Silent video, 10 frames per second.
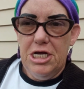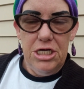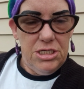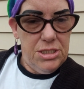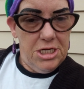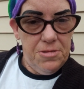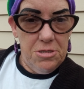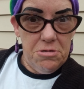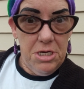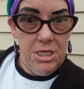He's out
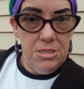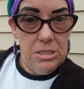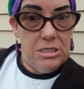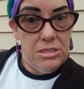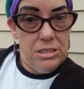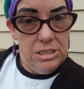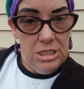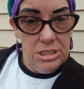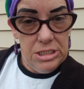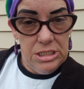there eating a
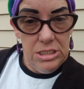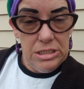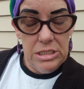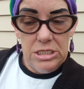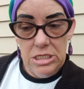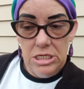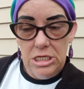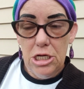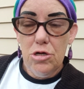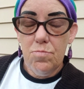Texas
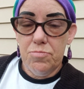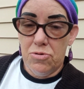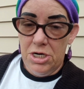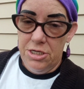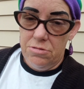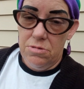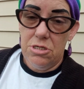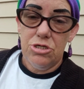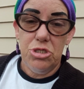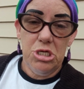brown
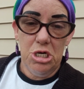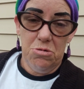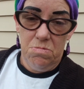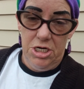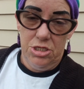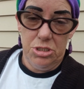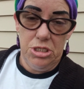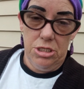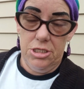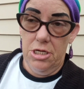
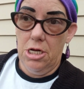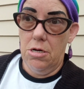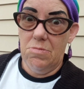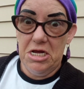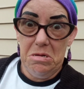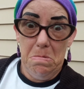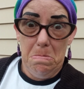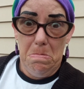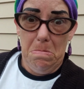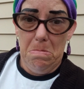tarantula. And I'm like,
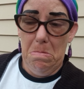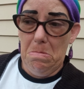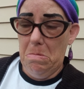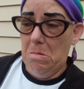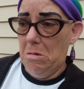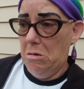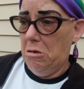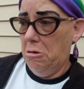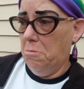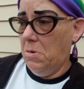
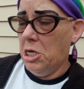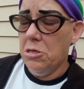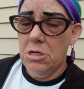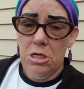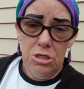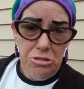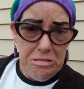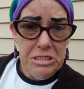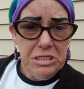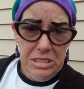ew, you
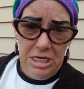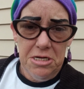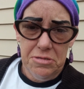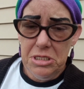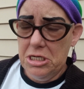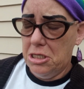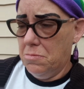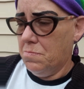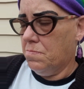can stay outside.